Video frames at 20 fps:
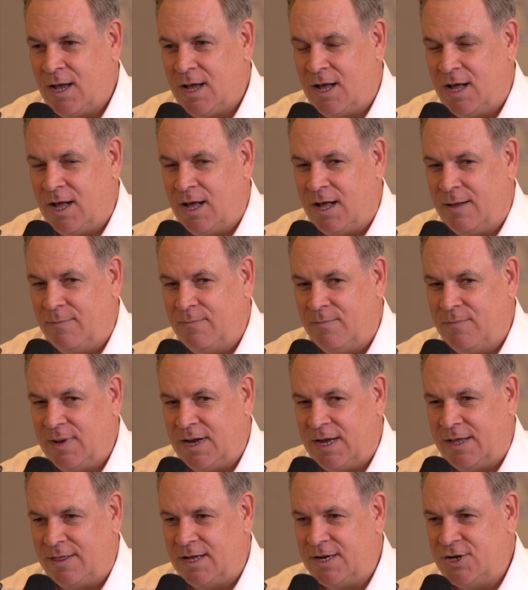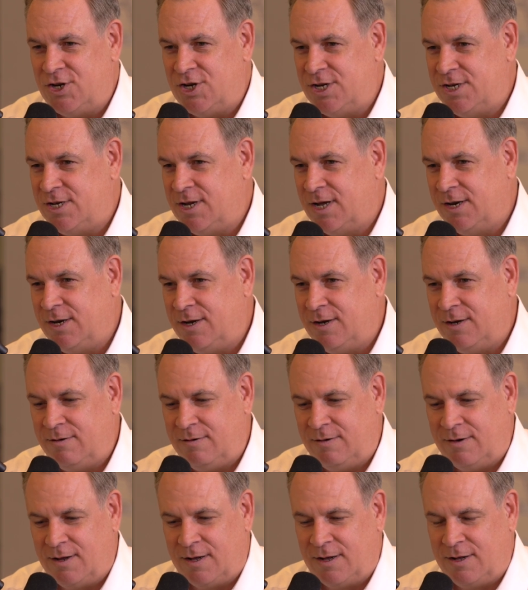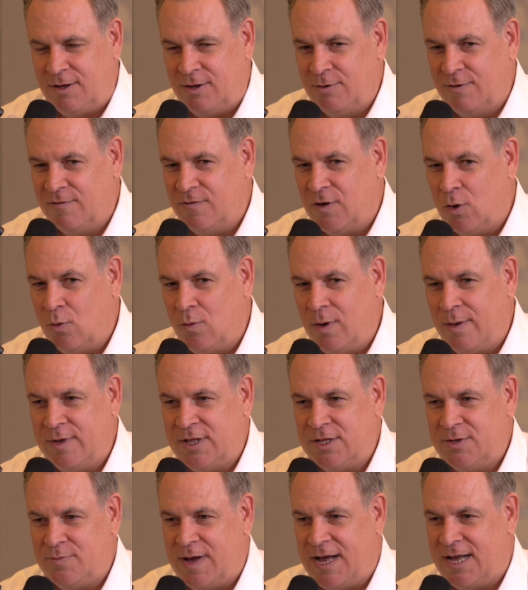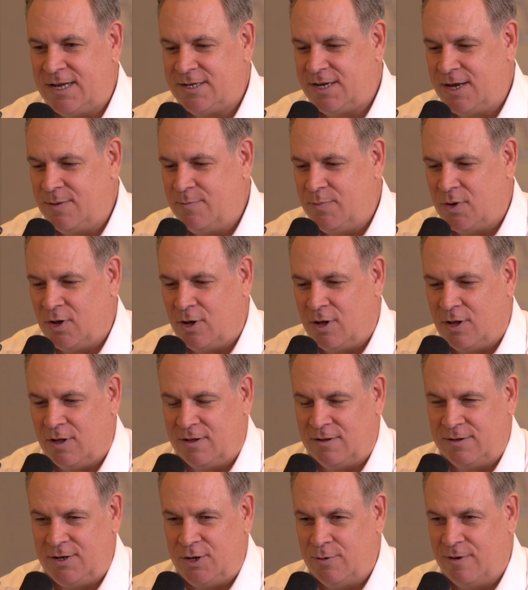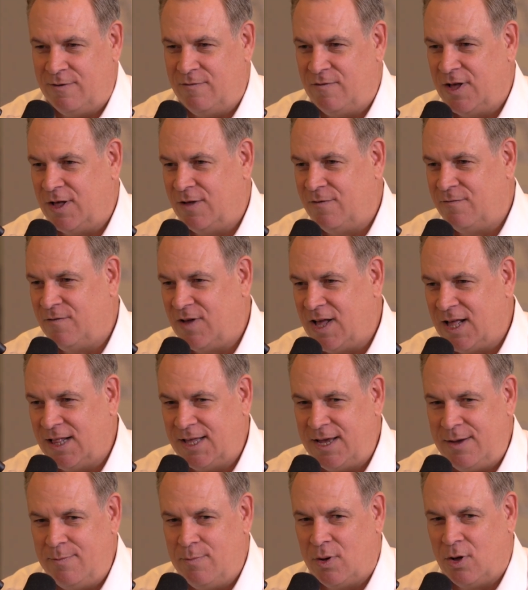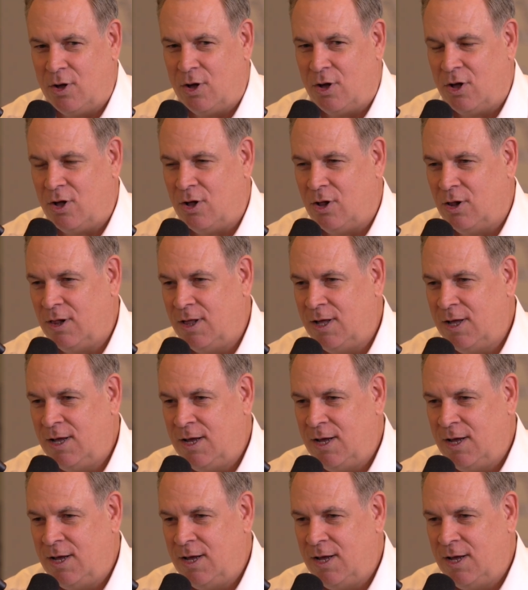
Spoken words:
And then she's done U of L women's basketball, U of L volleyball.